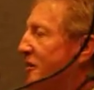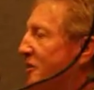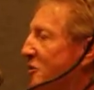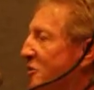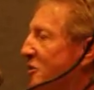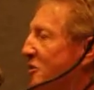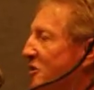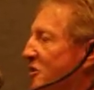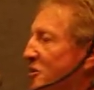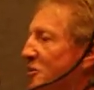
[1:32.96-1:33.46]

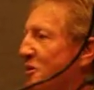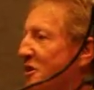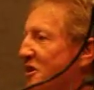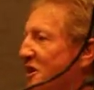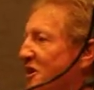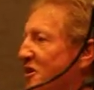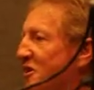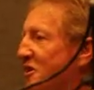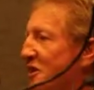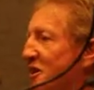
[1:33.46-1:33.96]
We'll see what
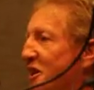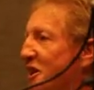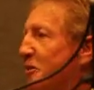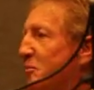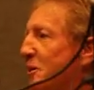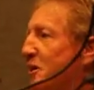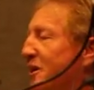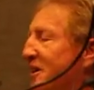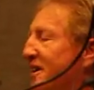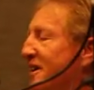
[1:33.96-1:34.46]
they turn up.
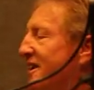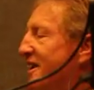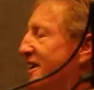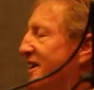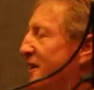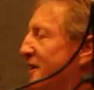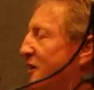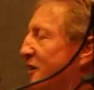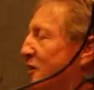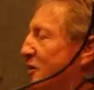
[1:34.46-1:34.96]

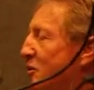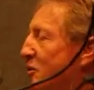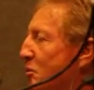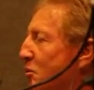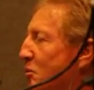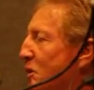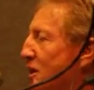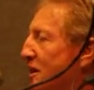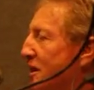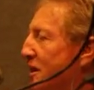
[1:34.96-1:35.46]

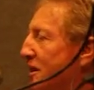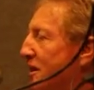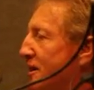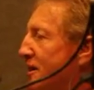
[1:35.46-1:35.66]
But